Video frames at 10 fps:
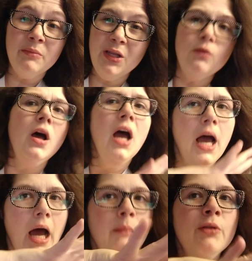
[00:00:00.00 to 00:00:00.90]
I'm a little,
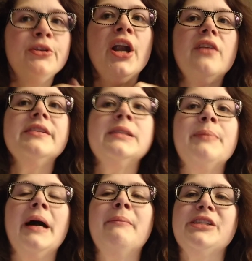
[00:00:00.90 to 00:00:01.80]
I'm a little nervous
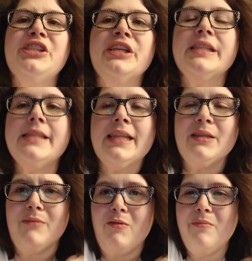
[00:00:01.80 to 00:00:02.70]
about my shits at
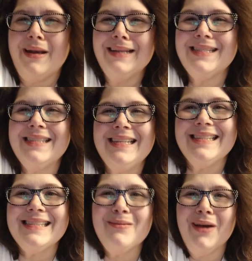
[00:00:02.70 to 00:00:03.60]
the moment, but I just need
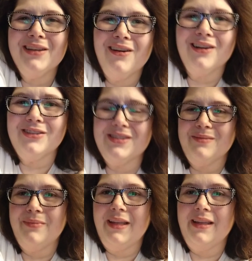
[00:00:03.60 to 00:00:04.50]
to see my doctors
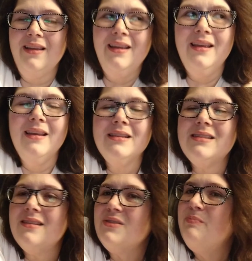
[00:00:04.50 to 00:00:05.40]
and be,
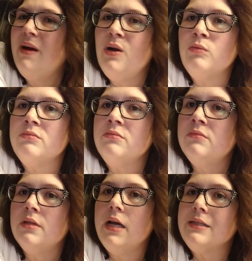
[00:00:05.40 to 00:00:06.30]
see there's bone,
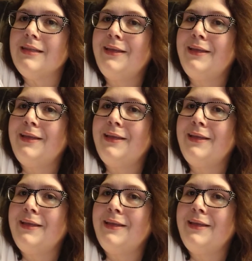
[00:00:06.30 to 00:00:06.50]
guys.